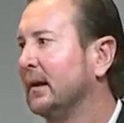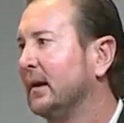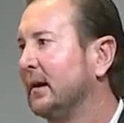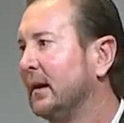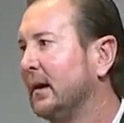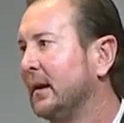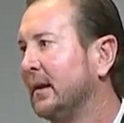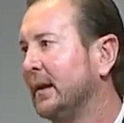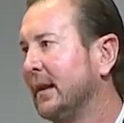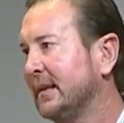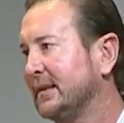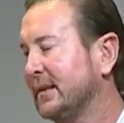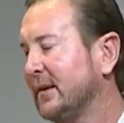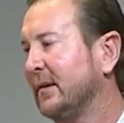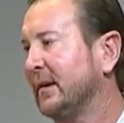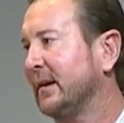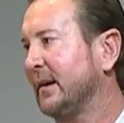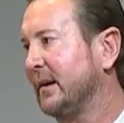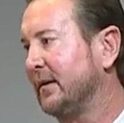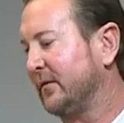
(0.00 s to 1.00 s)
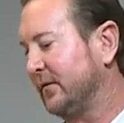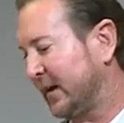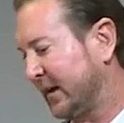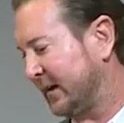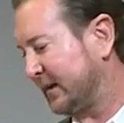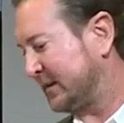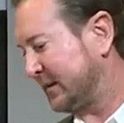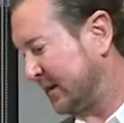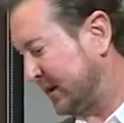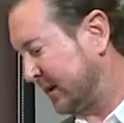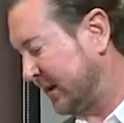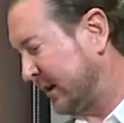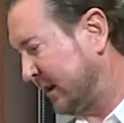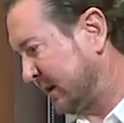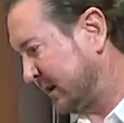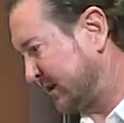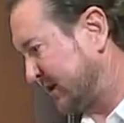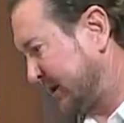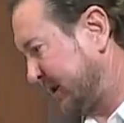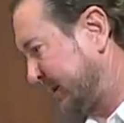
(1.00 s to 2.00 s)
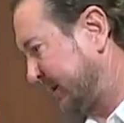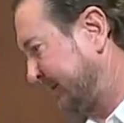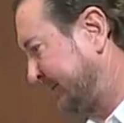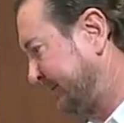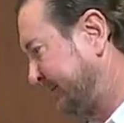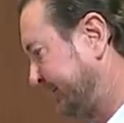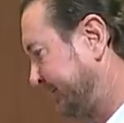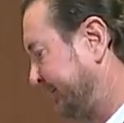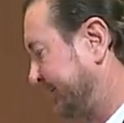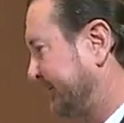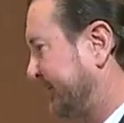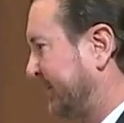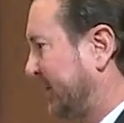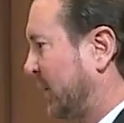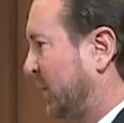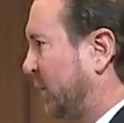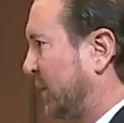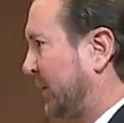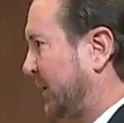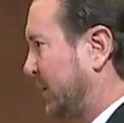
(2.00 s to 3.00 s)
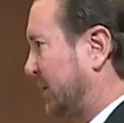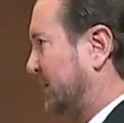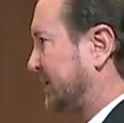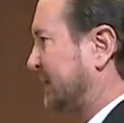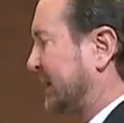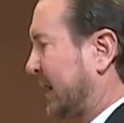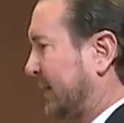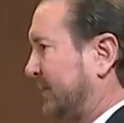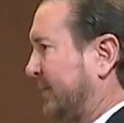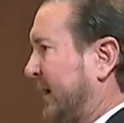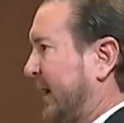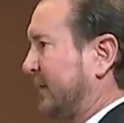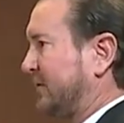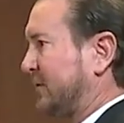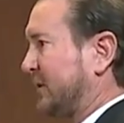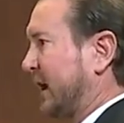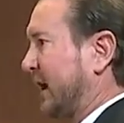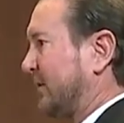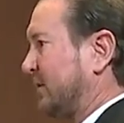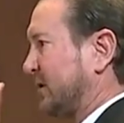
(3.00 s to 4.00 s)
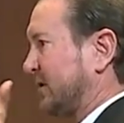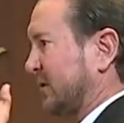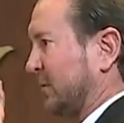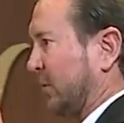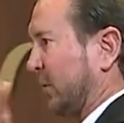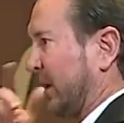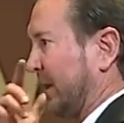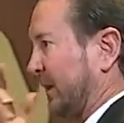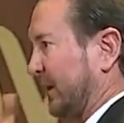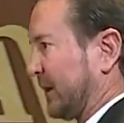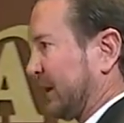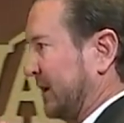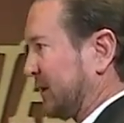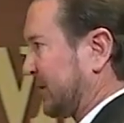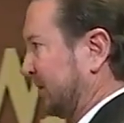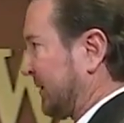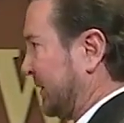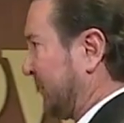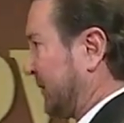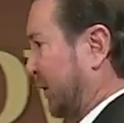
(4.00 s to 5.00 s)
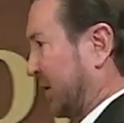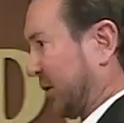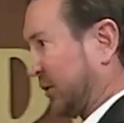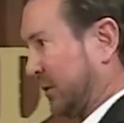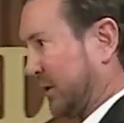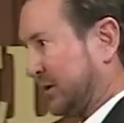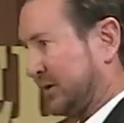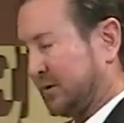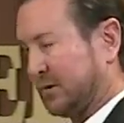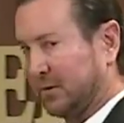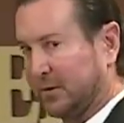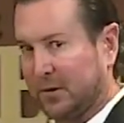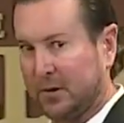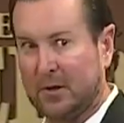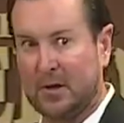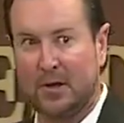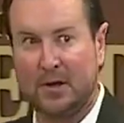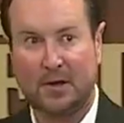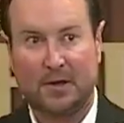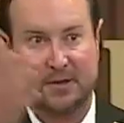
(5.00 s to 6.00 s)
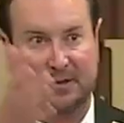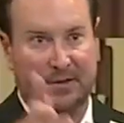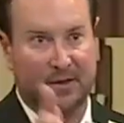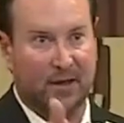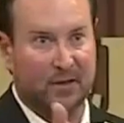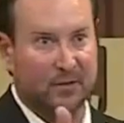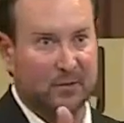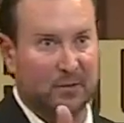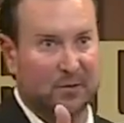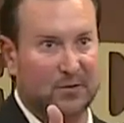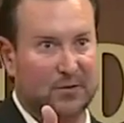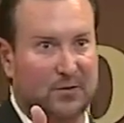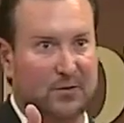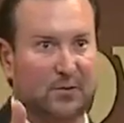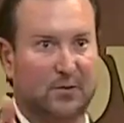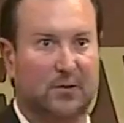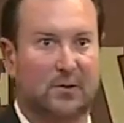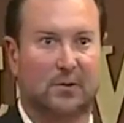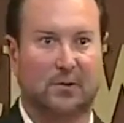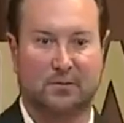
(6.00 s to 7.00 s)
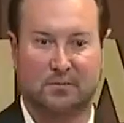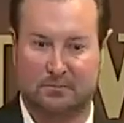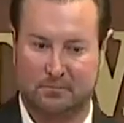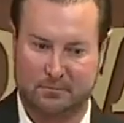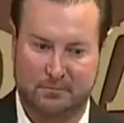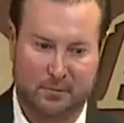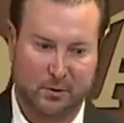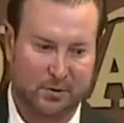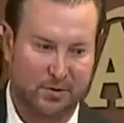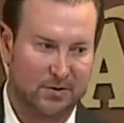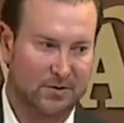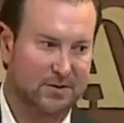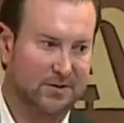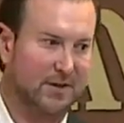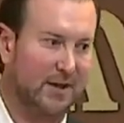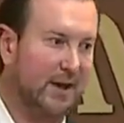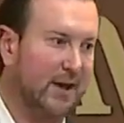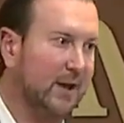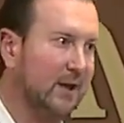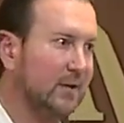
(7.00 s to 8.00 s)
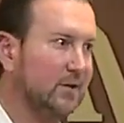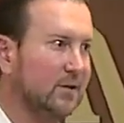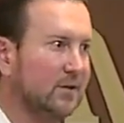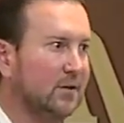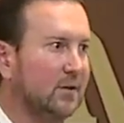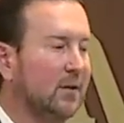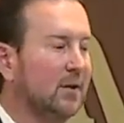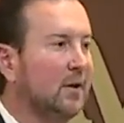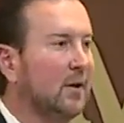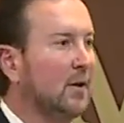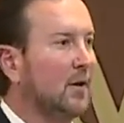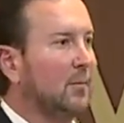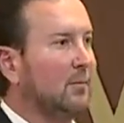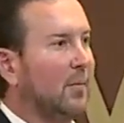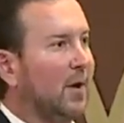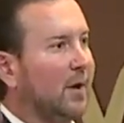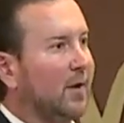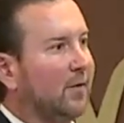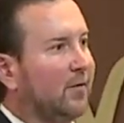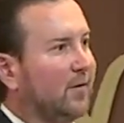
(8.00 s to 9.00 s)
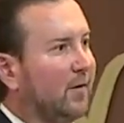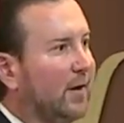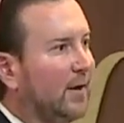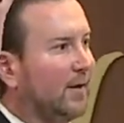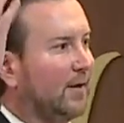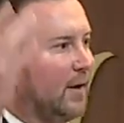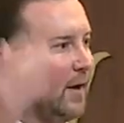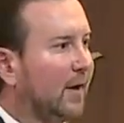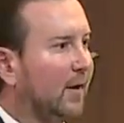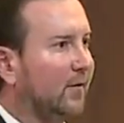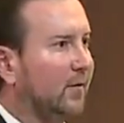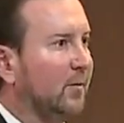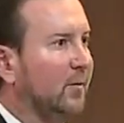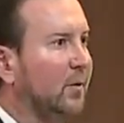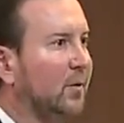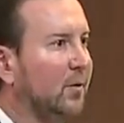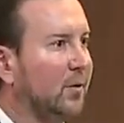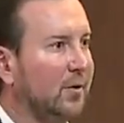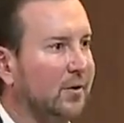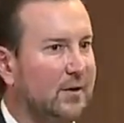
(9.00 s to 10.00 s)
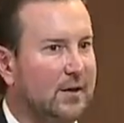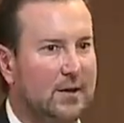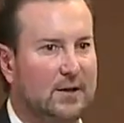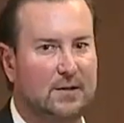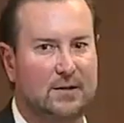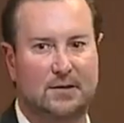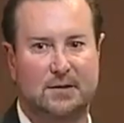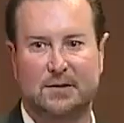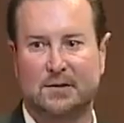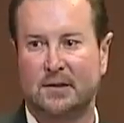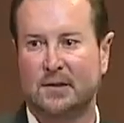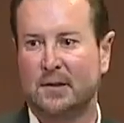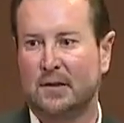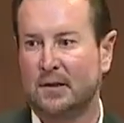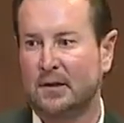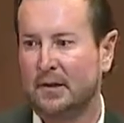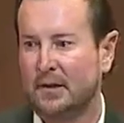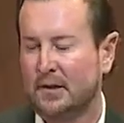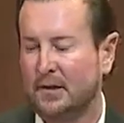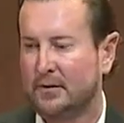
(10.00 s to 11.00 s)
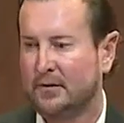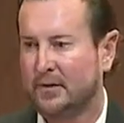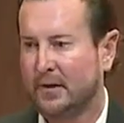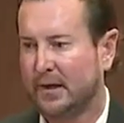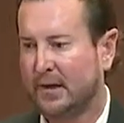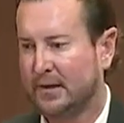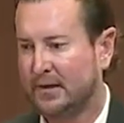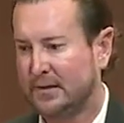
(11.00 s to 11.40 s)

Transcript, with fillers: Uh, and that's how I got invited to the Gong Show, where there was top five drivers from around the country, Northwest Tour, Southwest Tour, Goody's Dash, modified guy from the Northeast, forgot